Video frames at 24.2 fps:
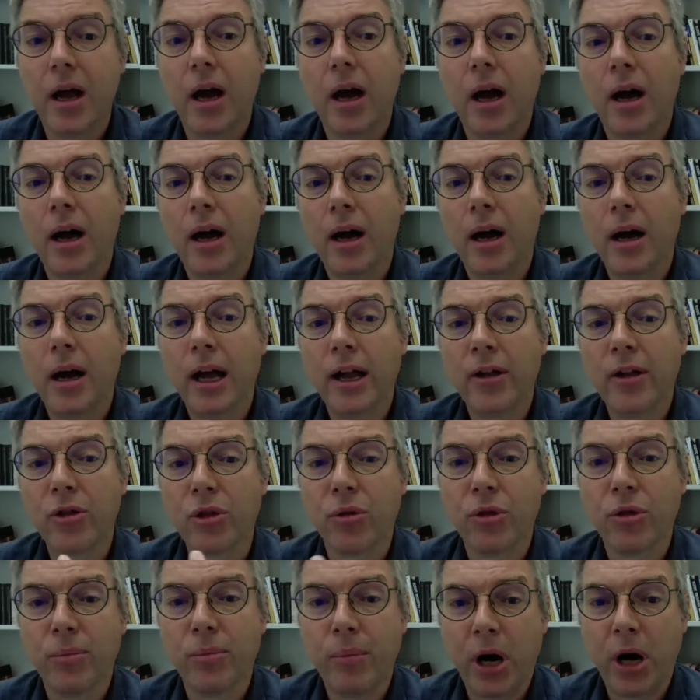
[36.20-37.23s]
And
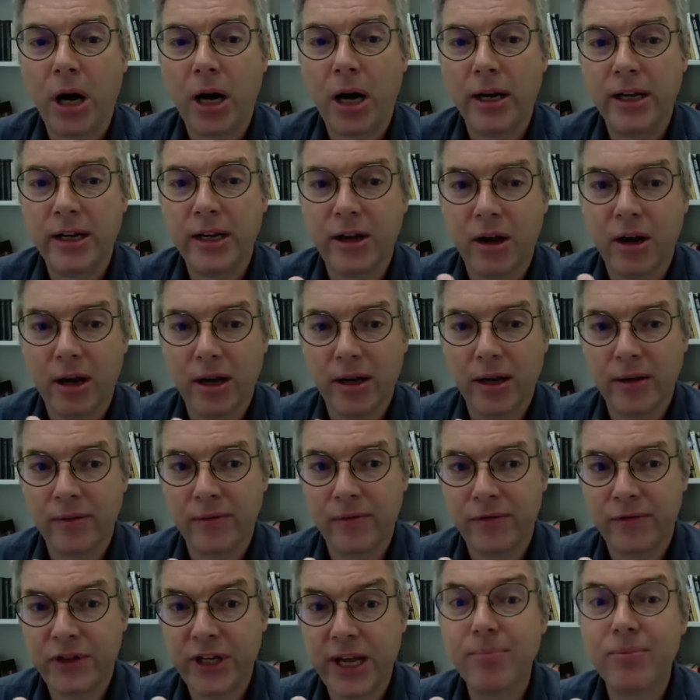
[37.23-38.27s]
so the body kind
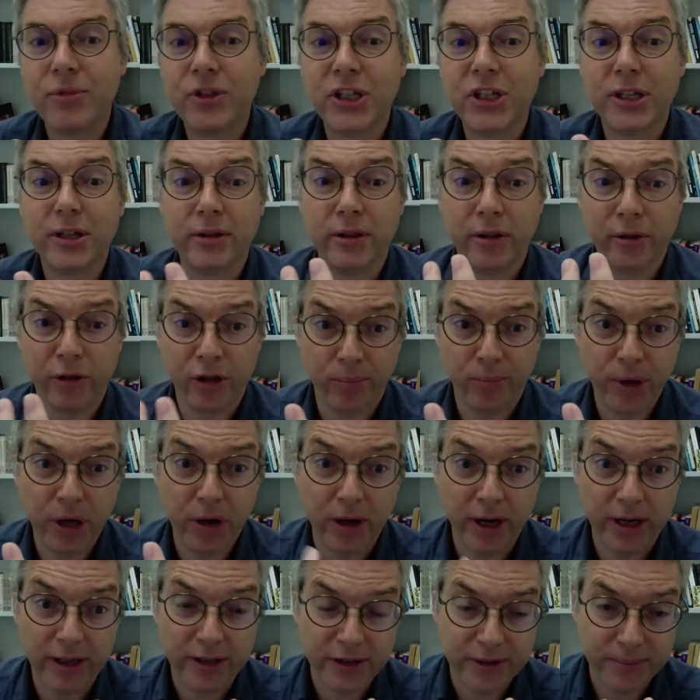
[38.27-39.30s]
of tempted the
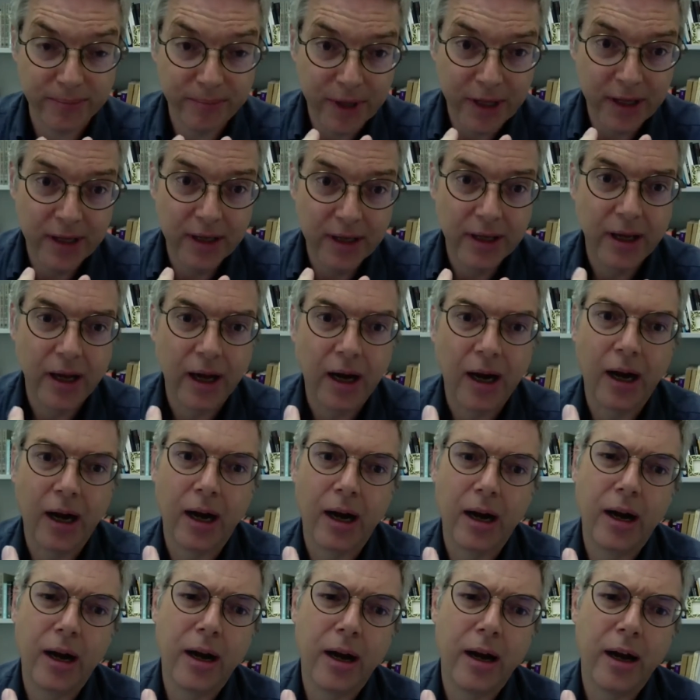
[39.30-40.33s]
spirit,
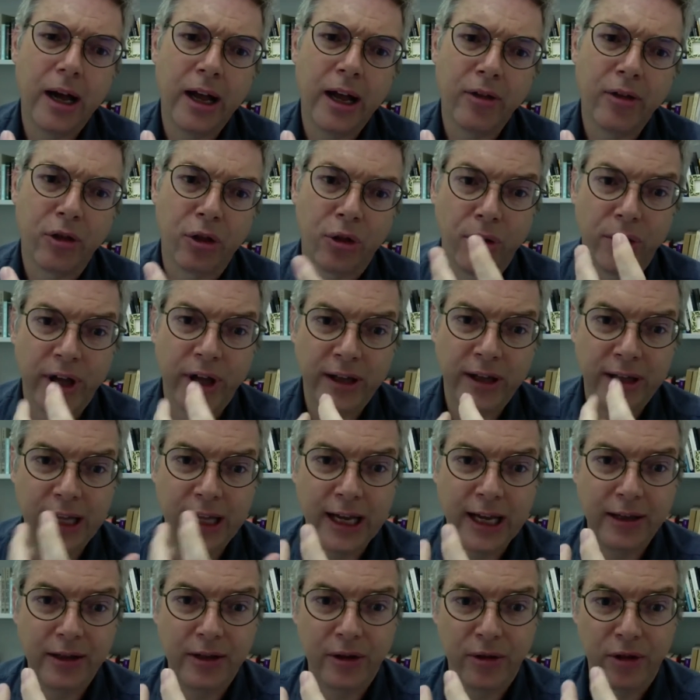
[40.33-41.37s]
and so then
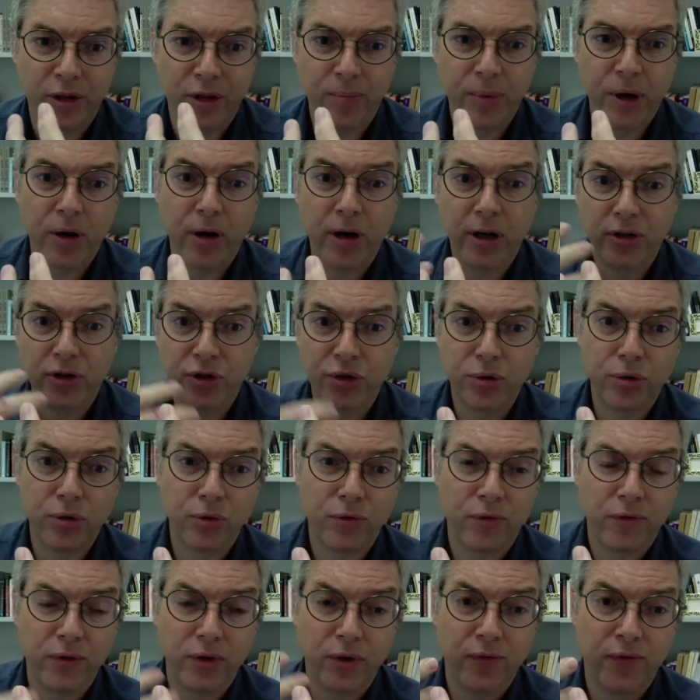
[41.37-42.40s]
led the spirit
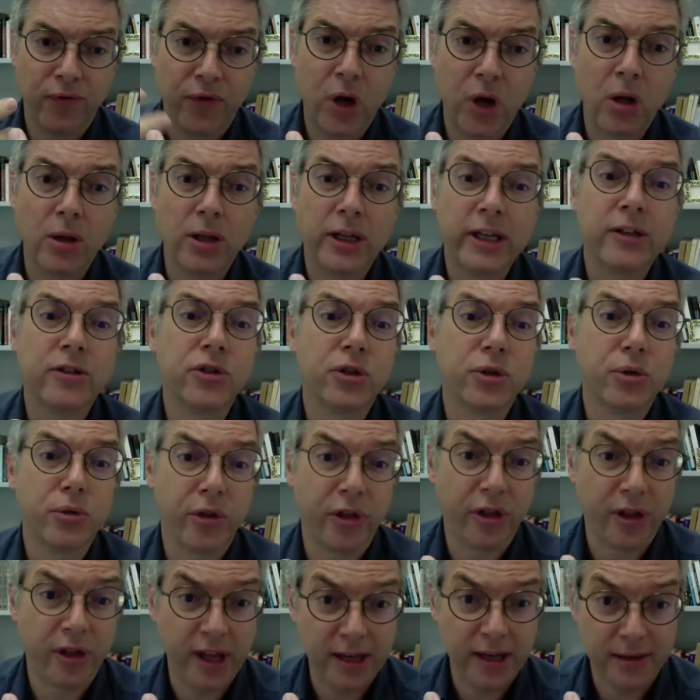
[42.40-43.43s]
to fall into
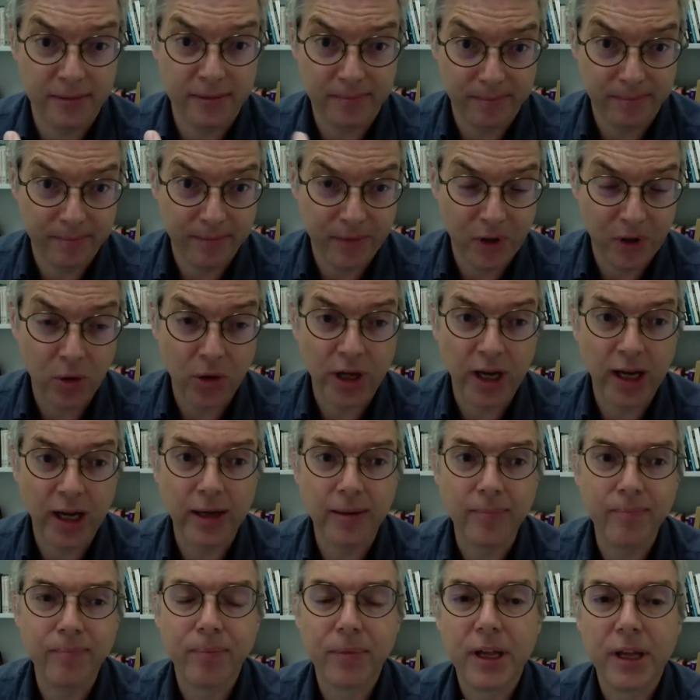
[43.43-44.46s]
sin.
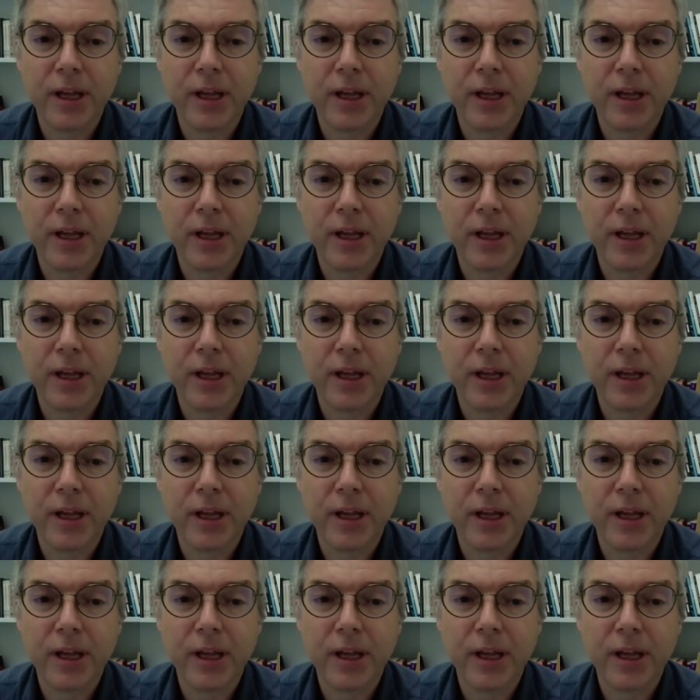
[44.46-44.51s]
Okay,